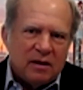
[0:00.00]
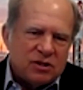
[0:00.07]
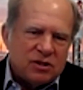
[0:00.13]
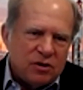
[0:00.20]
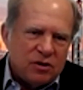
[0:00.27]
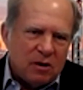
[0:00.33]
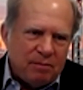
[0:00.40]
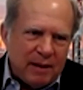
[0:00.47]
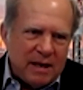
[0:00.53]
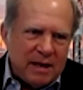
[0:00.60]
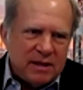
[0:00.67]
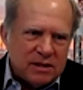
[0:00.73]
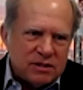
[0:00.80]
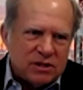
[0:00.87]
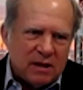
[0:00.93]
And so your
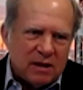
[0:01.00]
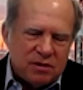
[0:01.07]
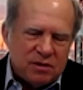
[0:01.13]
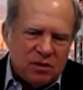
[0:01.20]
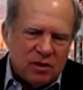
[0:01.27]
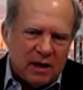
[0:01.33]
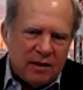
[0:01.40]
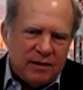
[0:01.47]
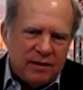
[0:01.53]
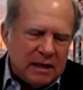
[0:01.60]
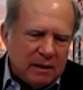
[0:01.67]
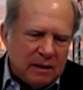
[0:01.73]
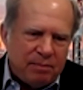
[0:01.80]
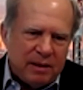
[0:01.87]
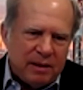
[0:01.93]
base gets up too high. The
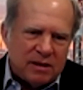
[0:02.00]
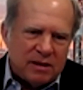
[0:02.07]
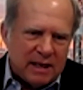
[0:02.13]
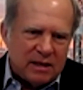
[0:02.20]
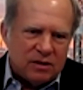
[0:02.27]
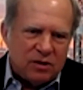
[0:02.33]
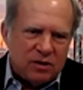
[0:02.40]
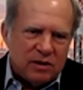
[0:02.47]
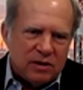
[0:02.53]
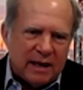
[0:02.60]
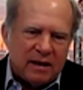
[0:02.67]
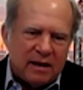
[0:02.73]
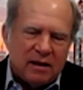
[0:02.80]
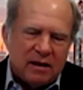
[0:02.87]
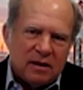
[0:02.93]
independents can't do that.